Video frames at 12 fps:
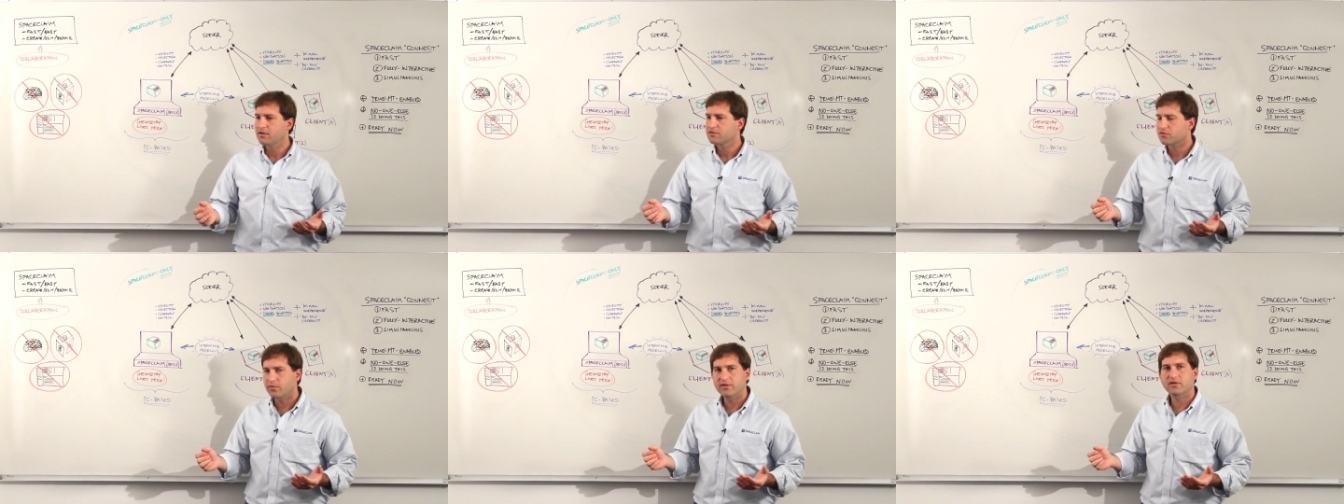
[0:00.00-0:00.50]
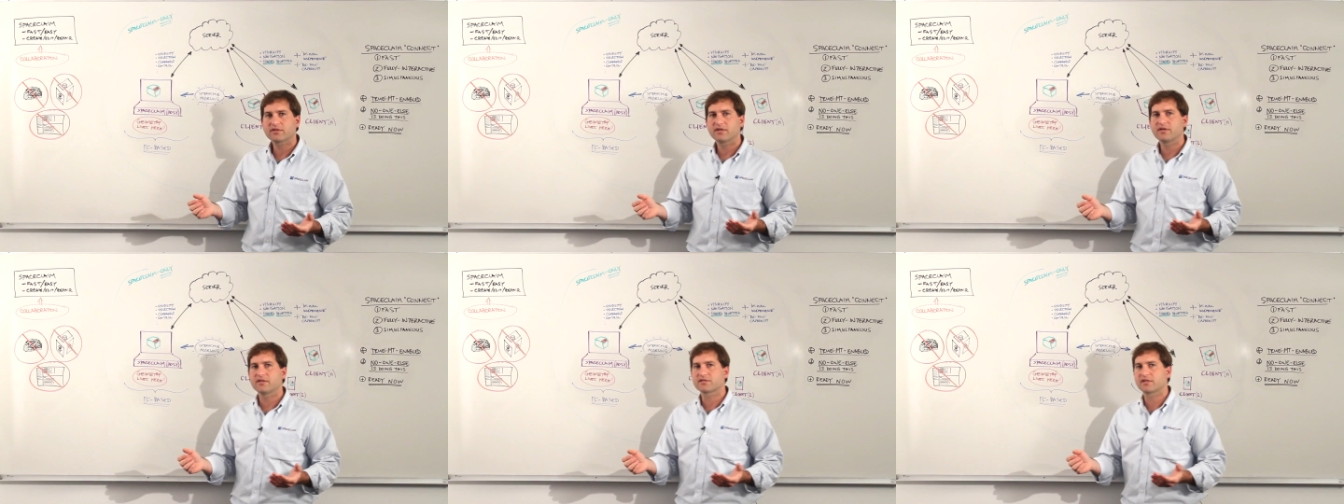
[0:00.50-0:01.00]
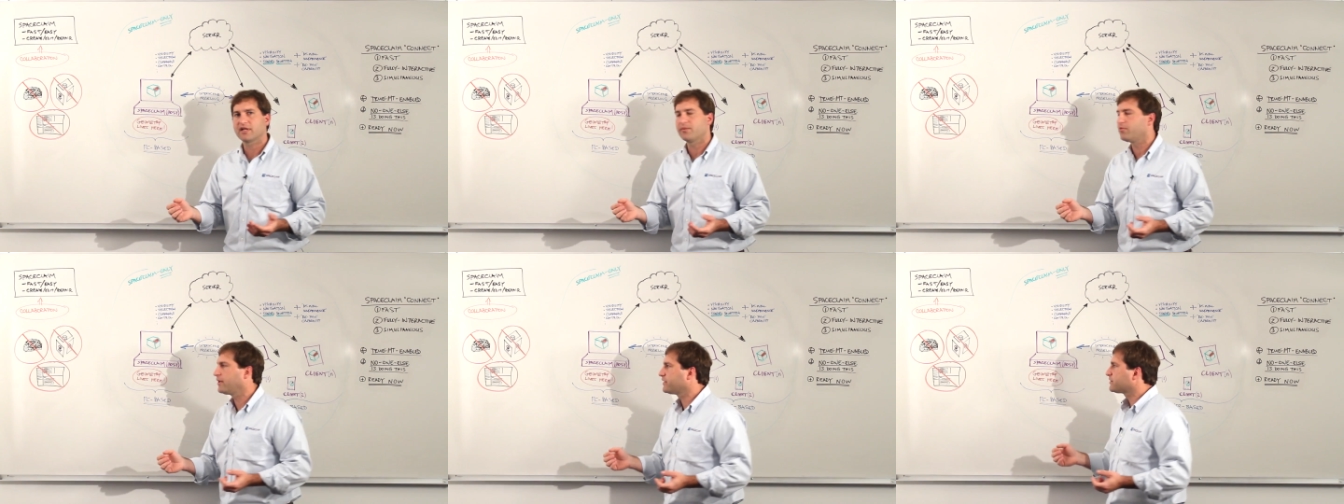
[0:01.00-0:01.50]
So we looked into this
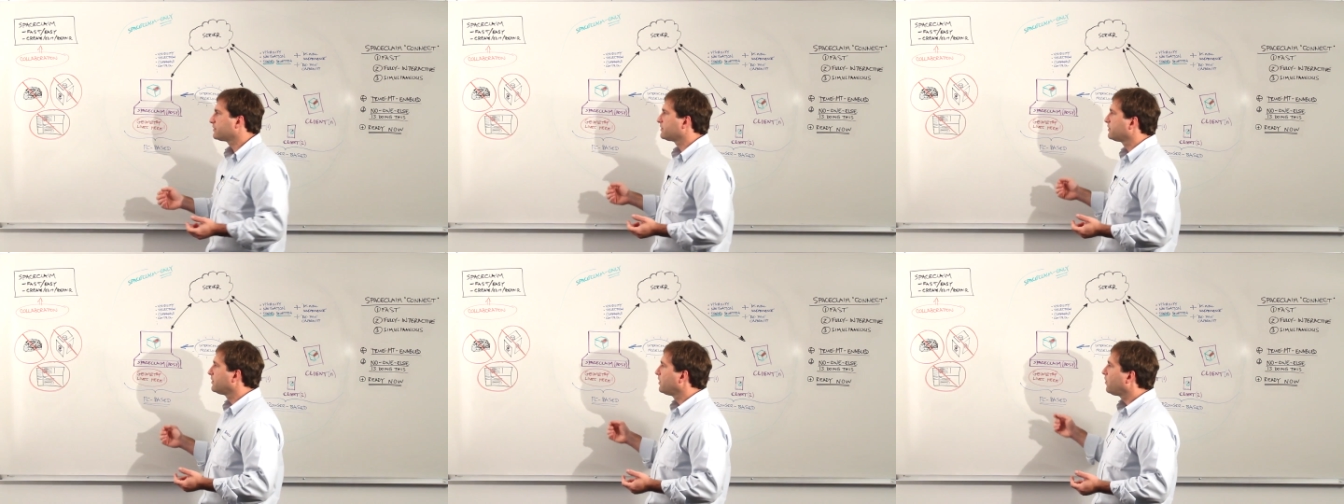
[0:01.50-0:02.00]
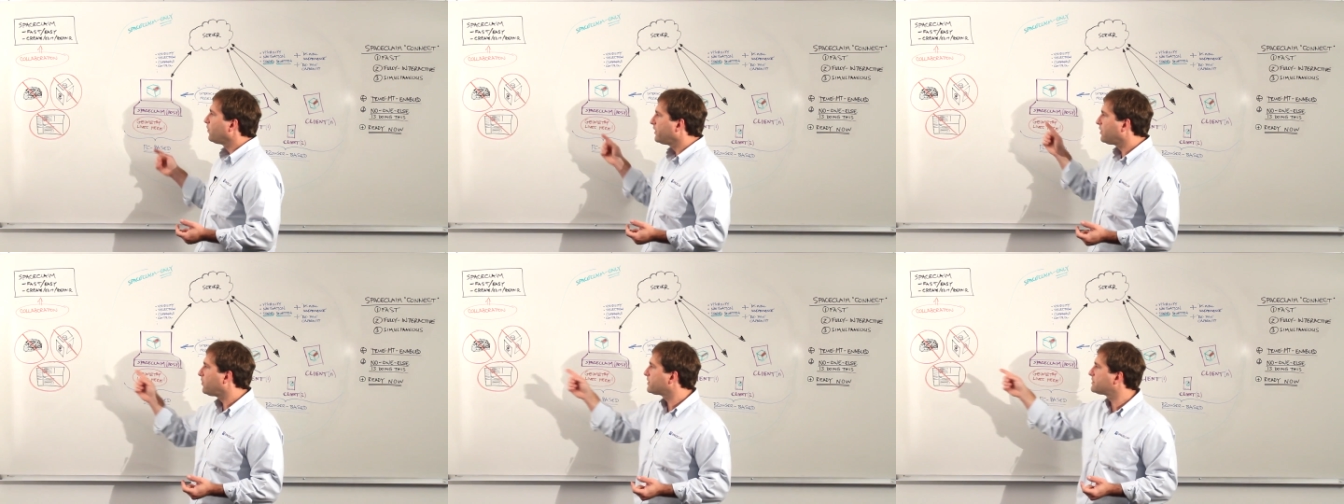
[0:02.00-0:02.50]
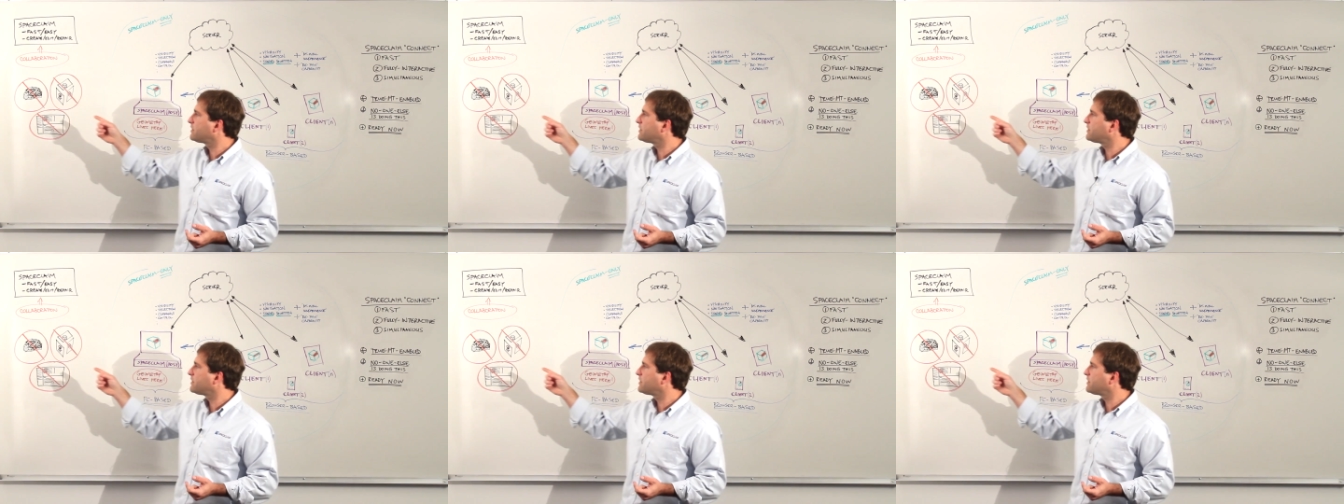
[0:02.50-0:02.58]
collaboration. We know it's